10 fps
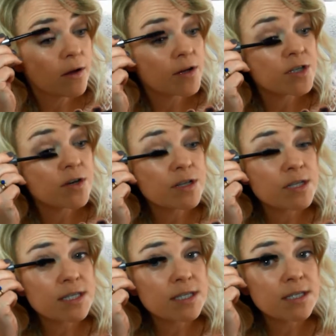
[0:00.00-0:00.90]
So you can
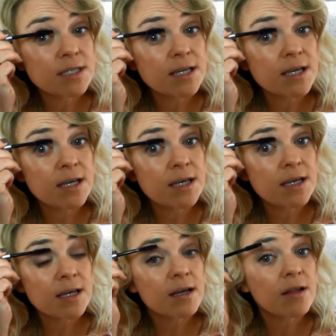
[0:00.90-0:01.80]

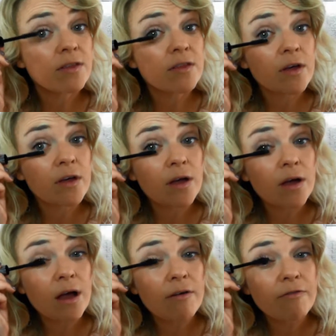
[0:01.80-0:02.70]
see the
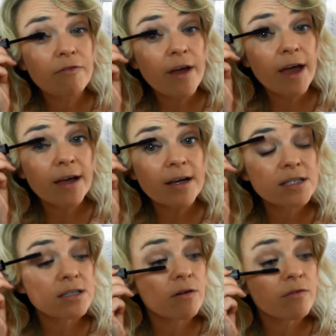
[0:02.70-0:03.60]

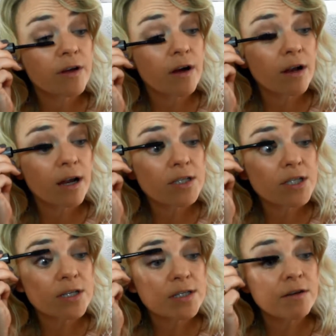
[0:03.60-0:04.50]
effect of the
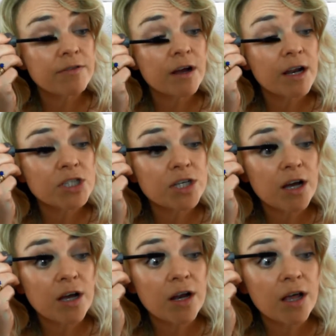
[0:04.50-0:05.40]
eyelashes, of the eyelash
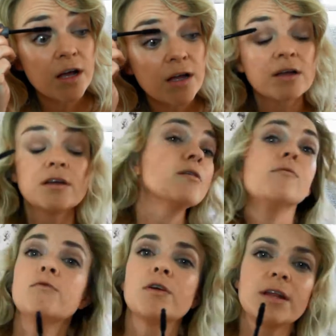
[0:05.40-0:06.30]
curler,
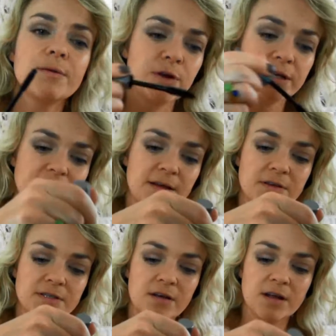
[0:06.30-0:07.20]
really brings out
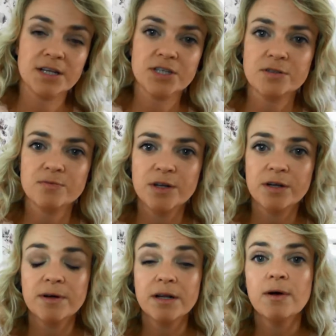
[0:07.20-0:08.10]
those eyelashes
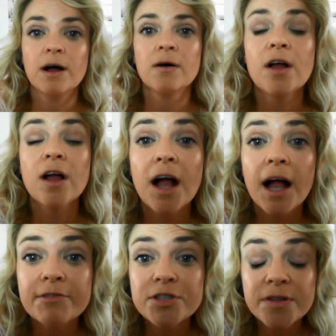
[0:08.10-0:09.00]
really, really well.
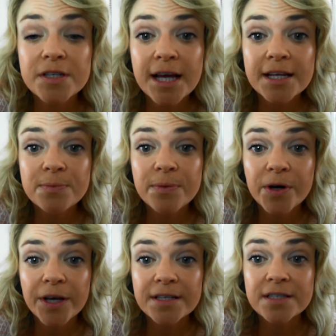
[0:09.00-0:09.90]
And during the day, to be
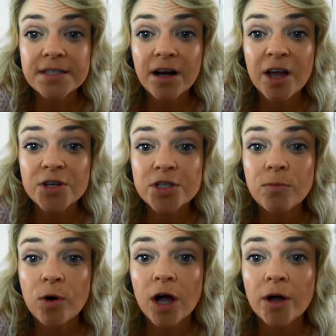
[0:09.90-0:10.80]
honest, I only do
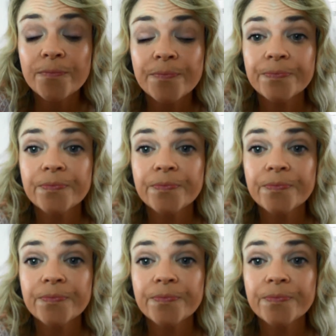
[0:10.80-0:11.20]
one coat.